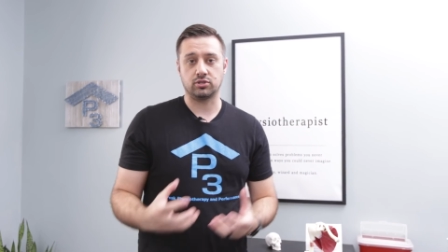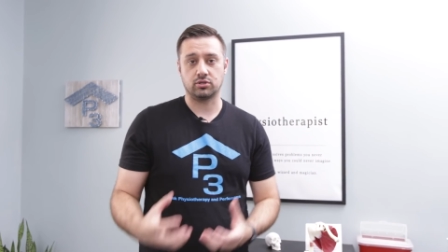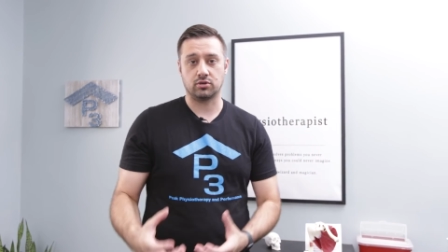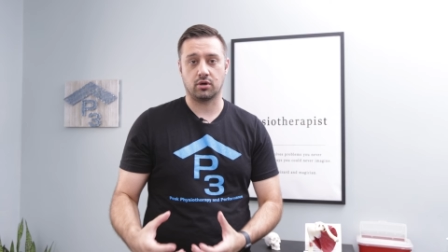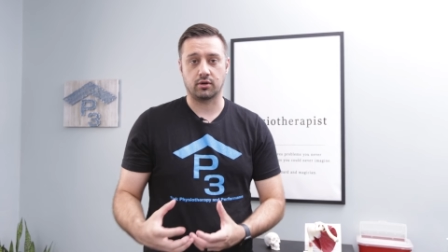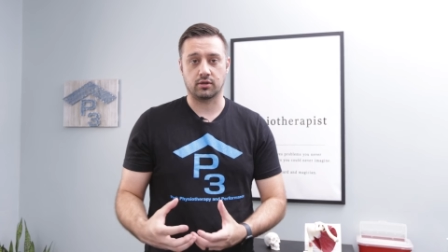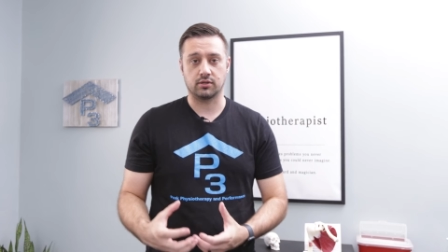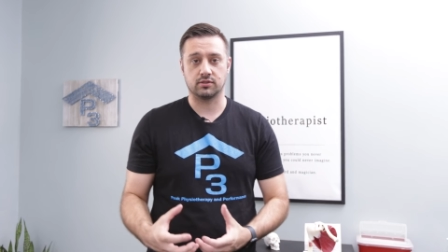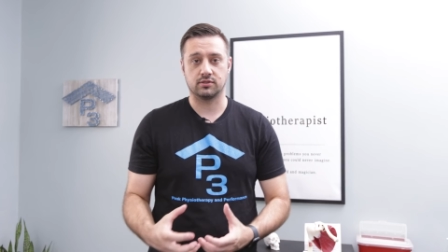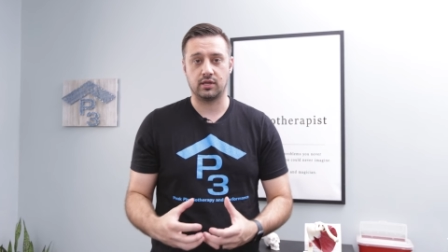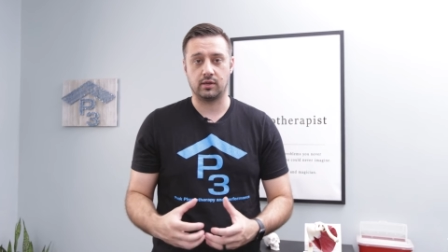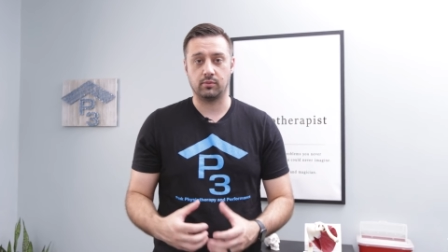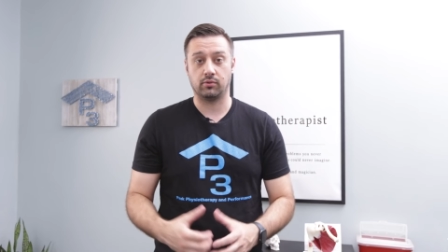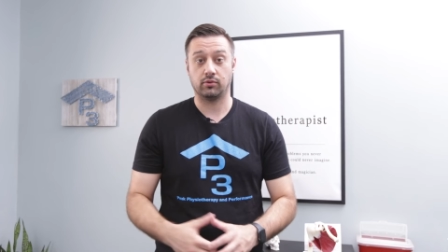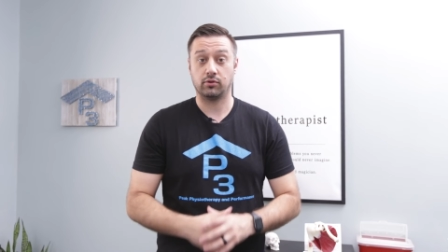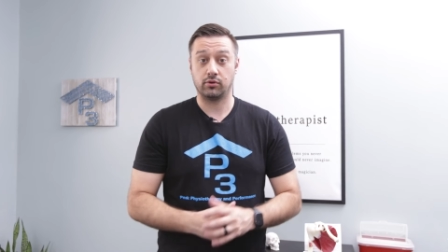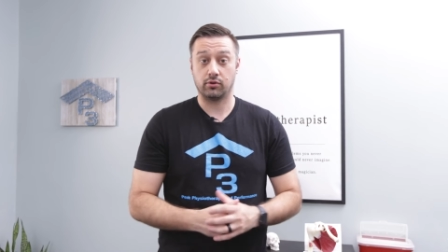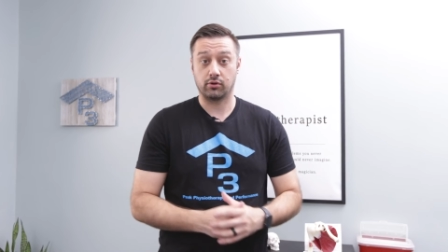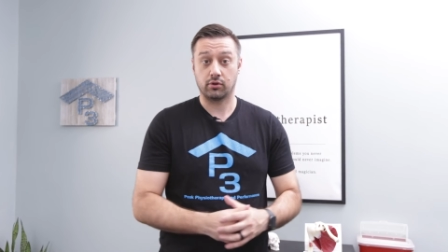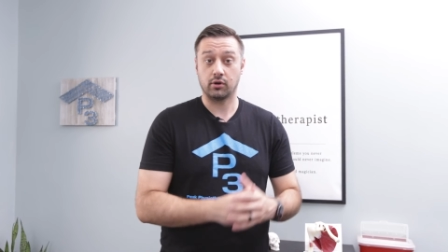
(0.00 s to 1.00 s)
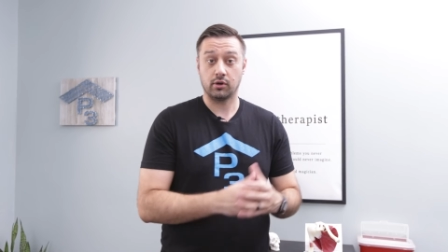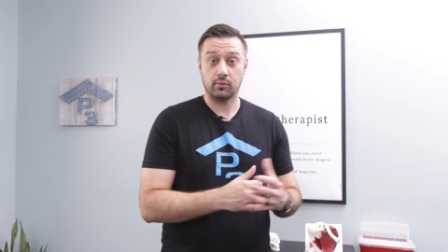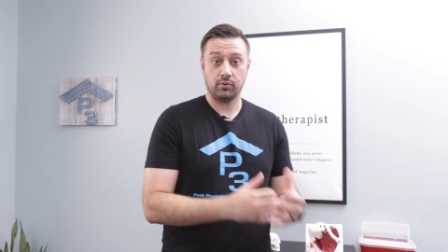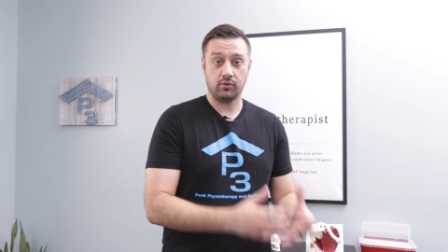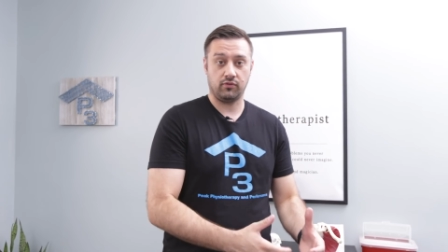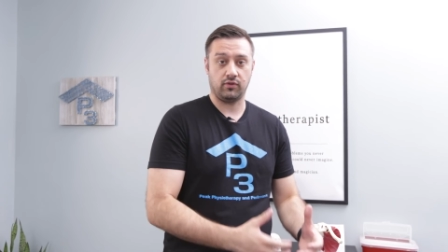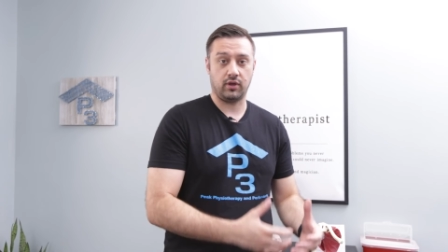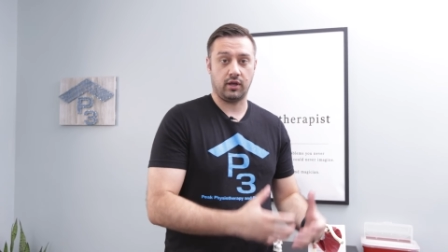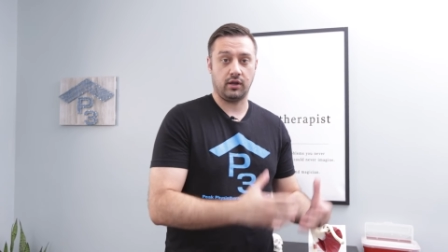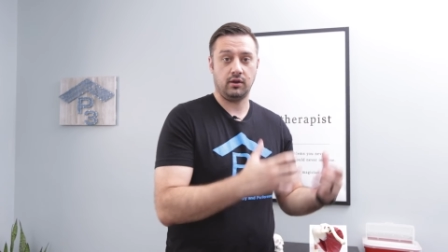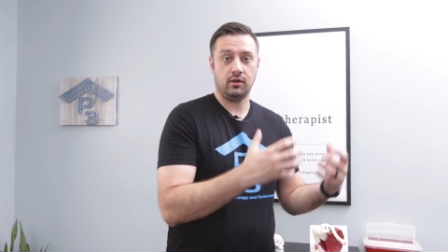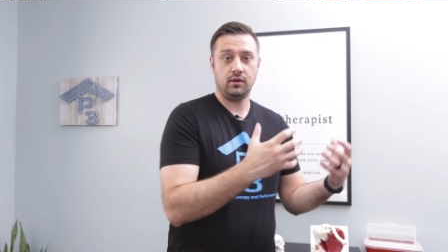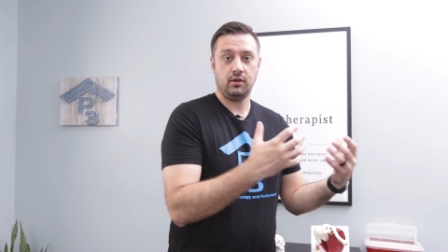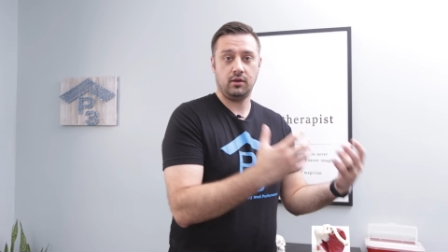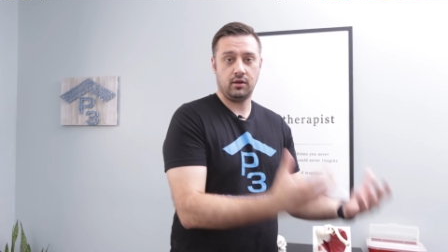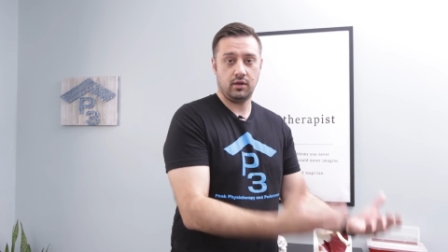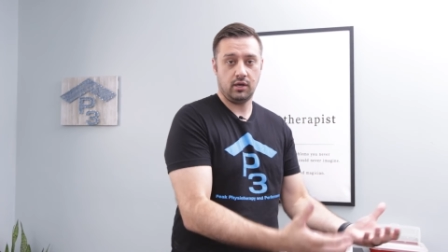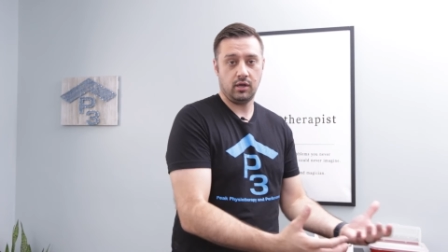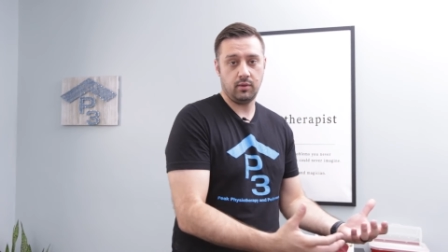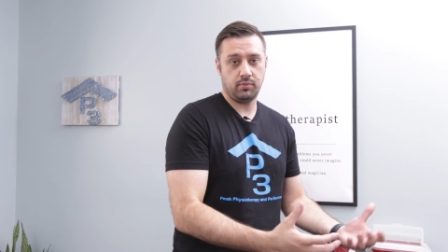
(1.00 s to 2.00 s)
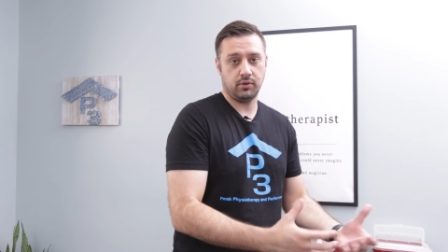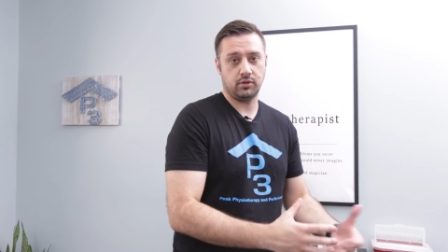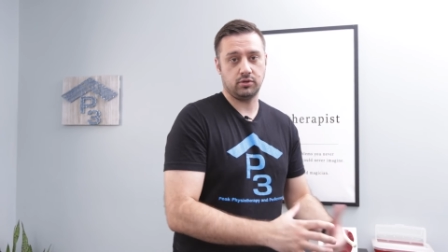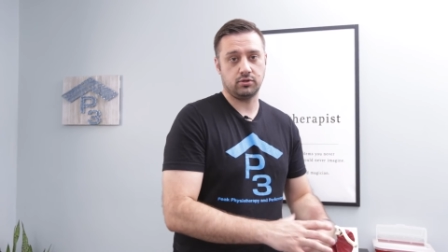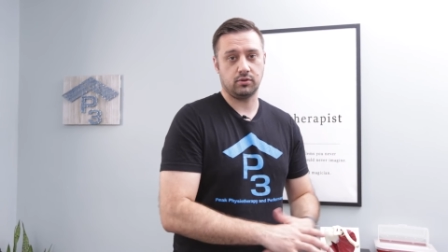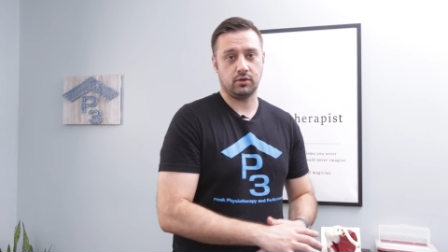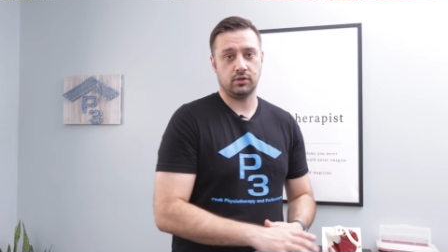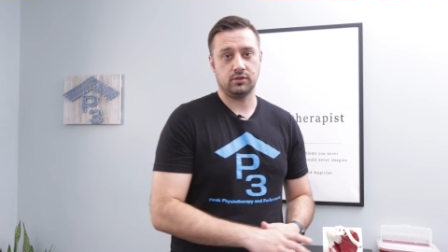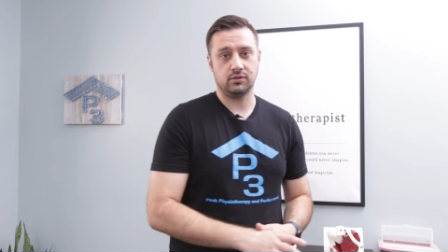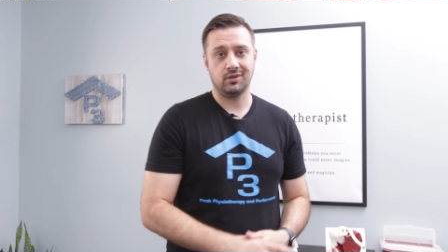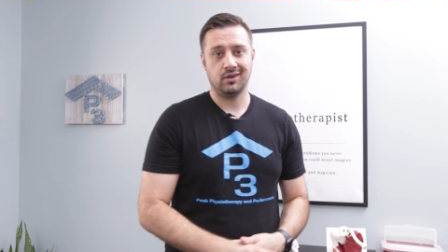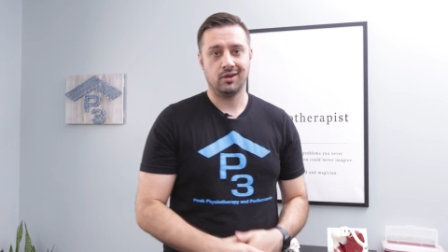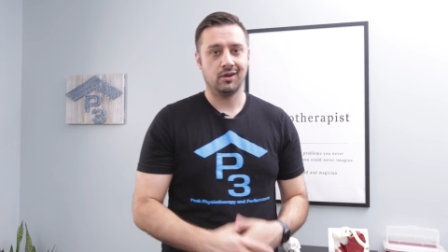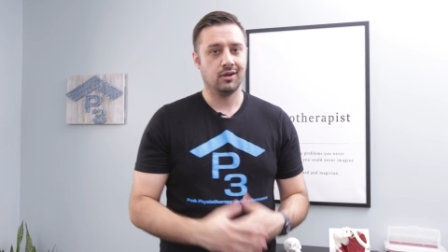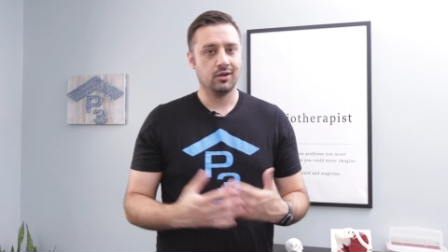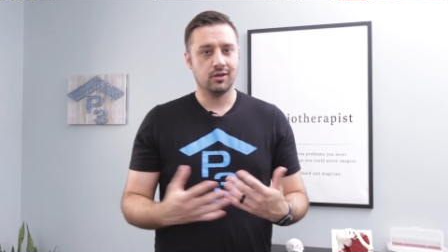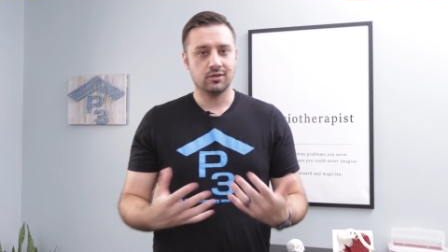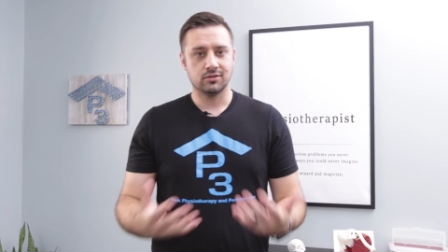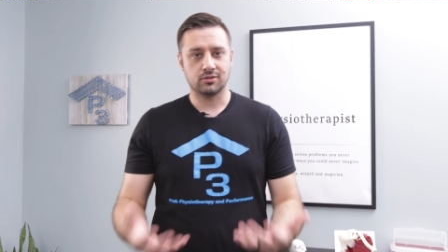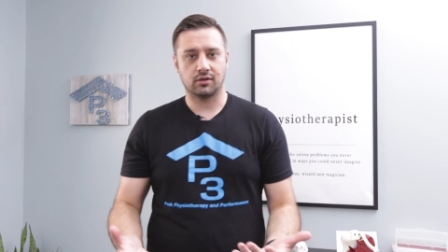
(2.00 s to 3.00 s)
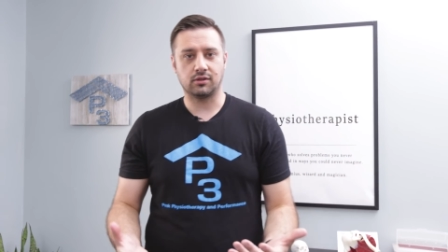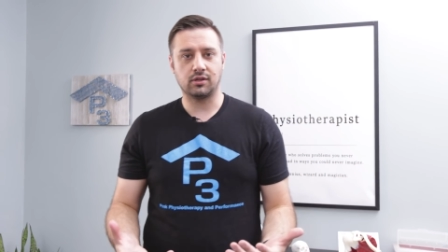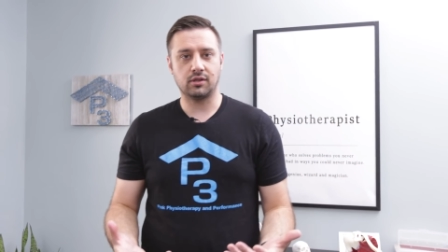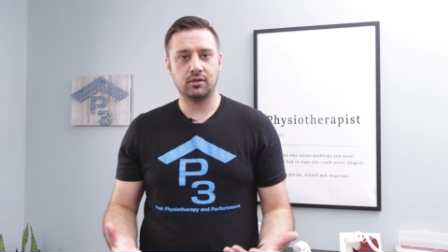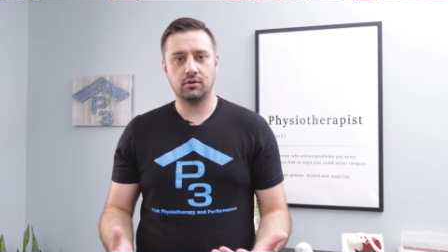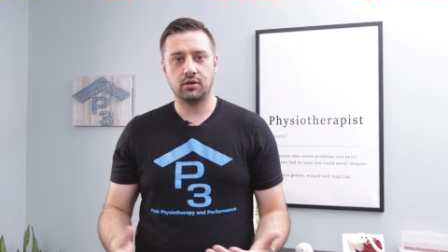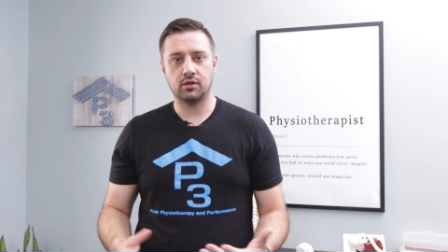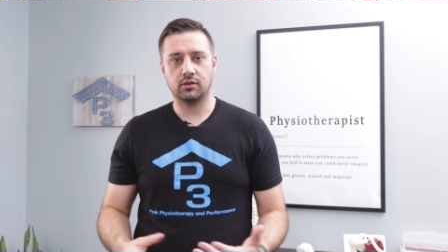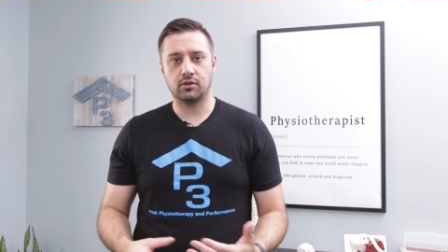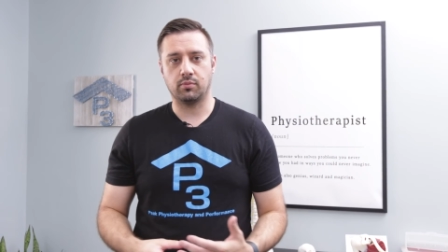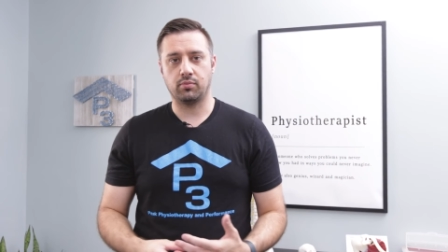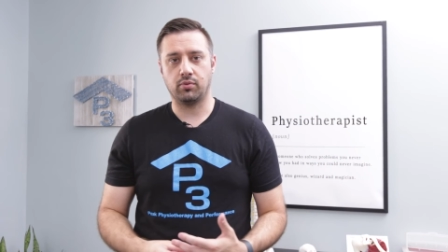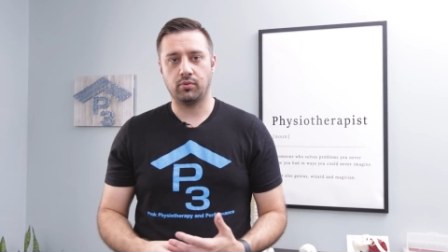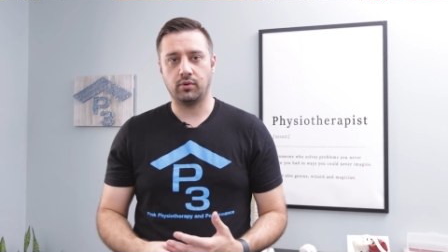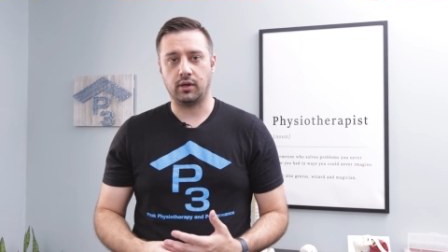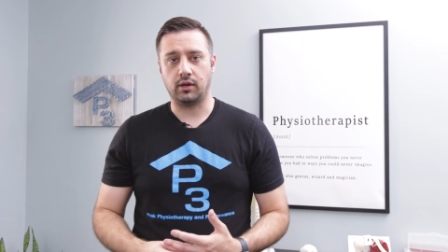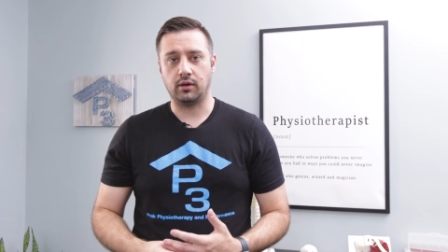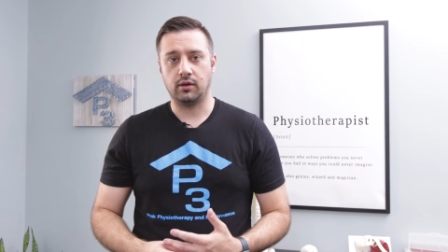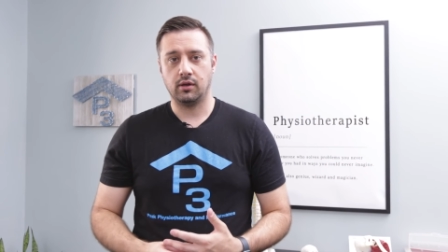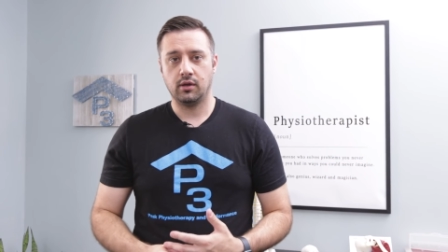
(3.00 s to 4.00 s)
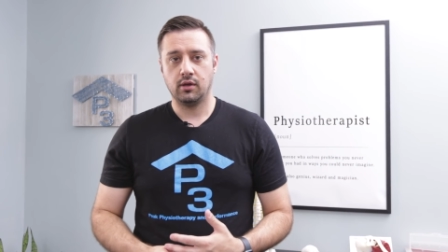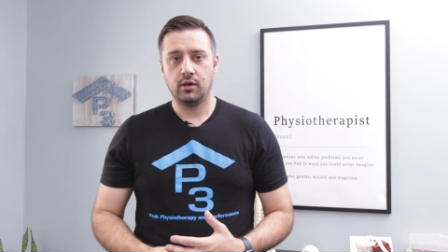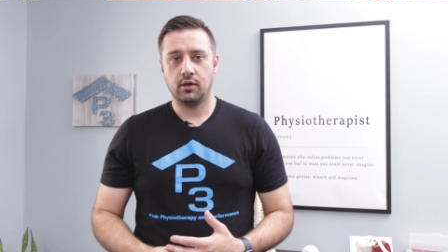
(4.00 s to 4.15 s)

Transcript: strong, and stable, you're going to prevent hip injuries. So I think you get the point.